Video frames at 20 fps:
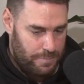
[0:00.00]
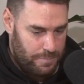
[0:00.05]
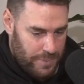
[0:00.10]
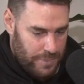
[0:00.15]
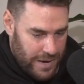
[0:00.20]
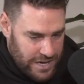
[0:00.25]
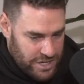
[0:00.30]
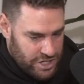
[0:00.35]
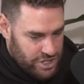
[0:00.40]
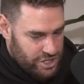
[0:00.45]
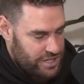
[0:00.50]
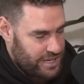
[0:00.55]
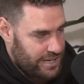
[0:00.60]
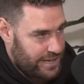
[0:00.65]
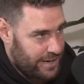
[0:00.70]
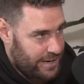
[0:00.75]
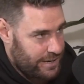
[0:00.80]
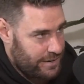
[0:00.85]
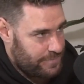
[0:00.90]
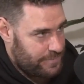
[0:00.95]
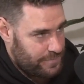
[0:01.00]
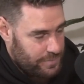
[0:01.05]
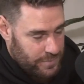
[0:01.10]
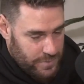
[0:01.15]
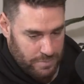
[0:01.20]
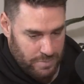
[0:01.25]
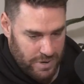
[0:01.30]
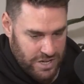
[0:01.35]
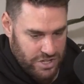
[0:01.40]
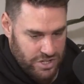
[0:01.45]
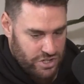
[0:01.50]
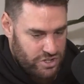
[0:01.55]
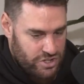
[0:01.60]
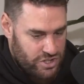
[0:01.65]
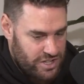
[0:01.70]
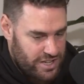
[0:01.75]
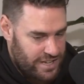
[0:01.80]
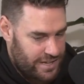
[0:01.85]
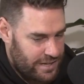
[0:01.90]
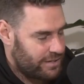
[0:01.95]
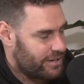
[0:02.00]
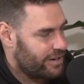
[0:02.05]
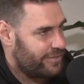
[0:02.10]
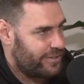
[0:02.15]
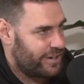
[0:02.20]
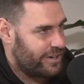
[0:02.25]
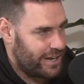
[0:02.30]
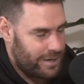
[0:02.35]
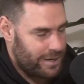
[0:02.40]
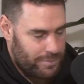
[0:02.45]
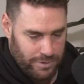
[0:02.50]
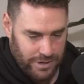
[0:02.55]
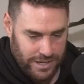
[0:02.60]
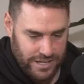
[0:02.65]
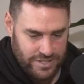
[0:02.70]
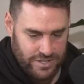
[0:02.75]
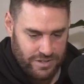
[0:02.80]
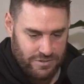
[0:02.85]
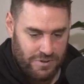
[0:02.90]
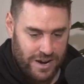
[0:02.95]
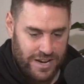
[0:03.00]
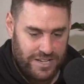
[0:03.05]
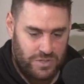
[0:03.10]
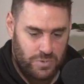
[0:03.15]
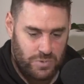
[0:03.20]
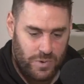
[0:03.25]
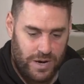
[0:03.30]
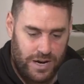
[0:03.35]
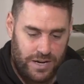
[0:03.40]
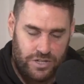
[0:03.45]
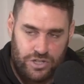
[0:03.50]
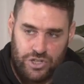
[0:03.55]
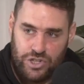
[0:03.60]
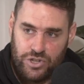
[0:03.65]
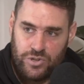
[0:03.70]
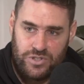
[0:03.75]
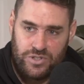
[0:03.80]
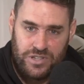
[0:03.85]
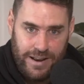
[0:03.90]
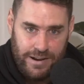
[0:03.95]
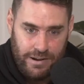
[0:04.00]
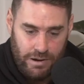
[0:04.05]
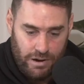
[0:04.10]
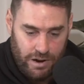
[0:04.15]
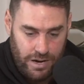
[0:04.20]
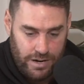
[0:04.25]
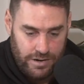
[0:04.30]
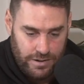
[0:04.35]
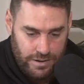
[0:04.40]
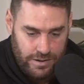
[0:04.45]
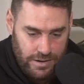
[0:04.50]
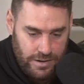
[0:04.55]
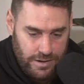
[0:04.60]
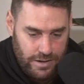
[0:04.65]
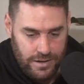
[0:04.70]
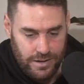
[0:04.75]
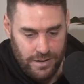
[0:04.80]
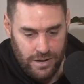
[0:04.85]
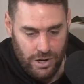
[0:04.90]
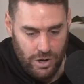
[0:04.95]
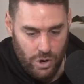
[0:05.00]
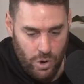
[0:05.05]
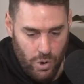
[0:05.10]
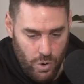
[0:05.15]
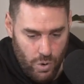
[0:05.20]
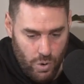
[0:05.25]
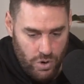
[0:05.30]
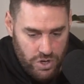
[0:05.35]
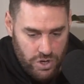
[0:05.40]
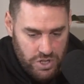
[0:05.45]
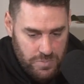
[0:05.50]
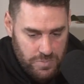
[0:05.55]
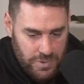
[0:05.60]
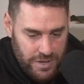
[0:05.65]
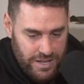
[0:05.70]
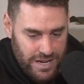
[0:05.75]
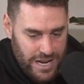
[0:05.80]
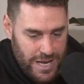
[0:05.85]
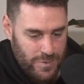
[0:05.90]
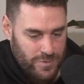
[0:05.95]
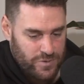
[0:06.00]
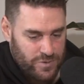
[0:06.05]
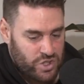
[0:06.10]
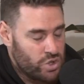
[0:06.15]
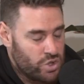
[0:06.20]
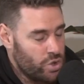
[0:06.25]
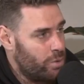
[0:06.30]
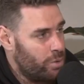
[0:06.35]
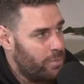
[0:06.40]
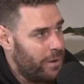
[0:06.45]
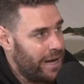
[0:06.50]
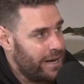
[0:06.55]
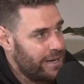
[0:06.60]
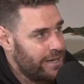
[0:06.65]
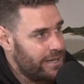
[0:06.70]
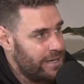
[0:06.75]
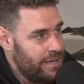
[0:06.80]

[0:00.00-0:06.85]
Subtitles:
Punchestown, I don't even know how to pronounce it. Race 1, Tuesday night. A horse by the name of Sawbuck